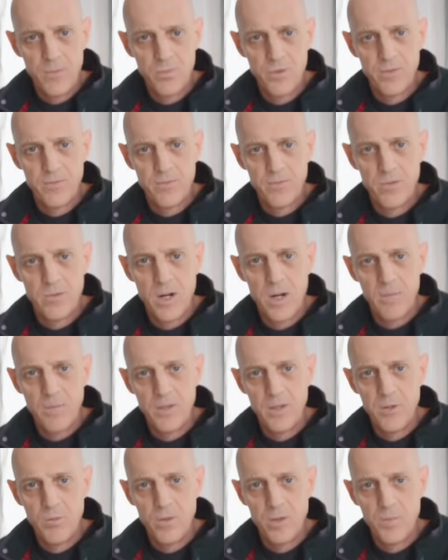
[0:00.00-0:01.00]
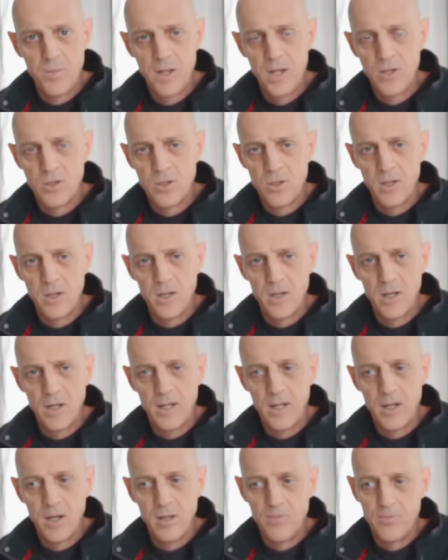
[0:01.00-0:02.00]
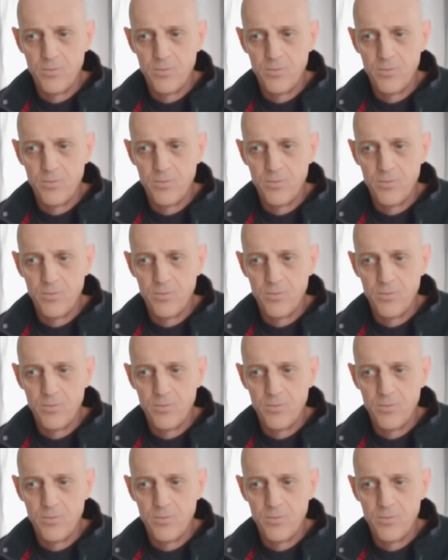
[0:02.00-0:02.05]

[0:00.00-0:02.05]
peripheral neuropathy with a patient, I